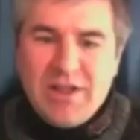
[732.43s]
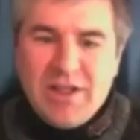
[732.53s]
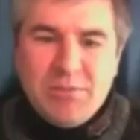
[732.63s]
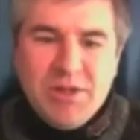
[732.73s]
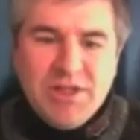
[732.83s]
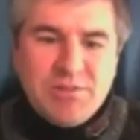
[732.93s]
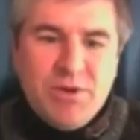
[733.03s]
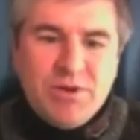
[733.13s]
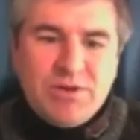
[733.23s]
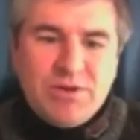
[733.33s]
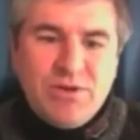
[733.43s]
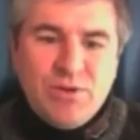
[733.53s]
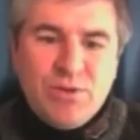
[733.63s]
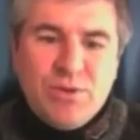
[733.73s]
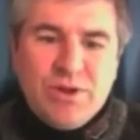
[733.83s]
League baseball
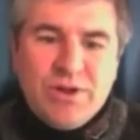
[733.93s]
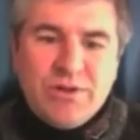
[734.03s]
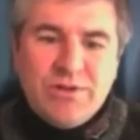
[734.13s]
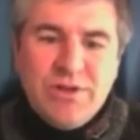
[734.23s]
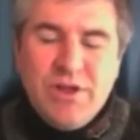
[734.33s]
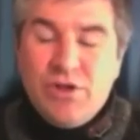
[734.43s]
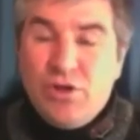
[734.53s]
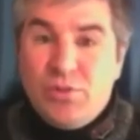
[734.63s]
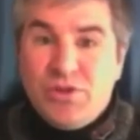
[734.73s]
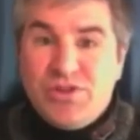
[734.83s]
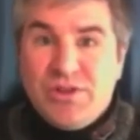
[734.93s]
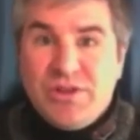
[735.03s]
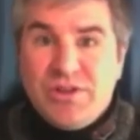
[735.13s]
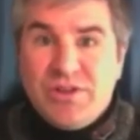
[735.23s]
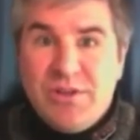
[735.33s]
to new
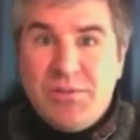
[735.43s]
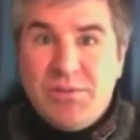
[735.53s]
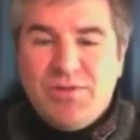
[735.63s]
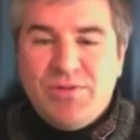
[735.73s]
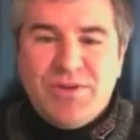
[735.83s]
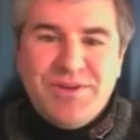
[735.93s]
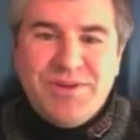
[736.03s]
Brazilians coming over.